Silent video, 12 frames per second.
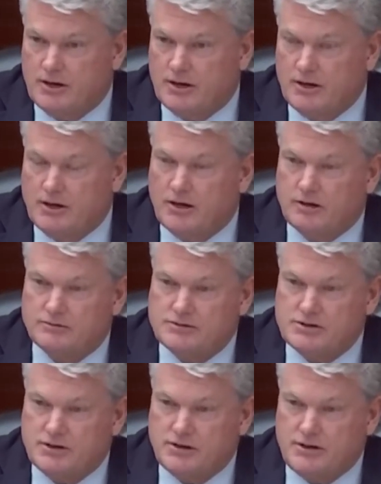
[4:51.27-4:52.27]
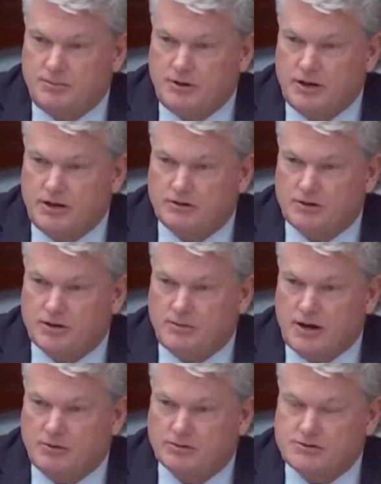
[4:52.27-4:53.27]
And then all of a sudden, the EPA will
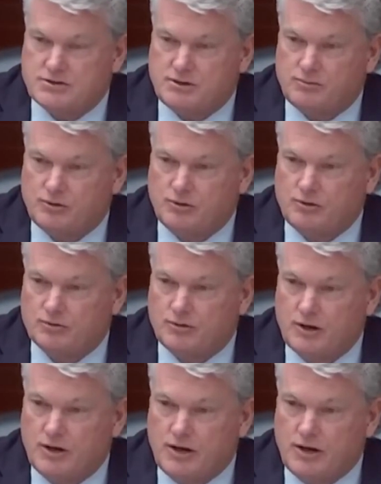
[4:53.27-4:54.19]
come out with some rule,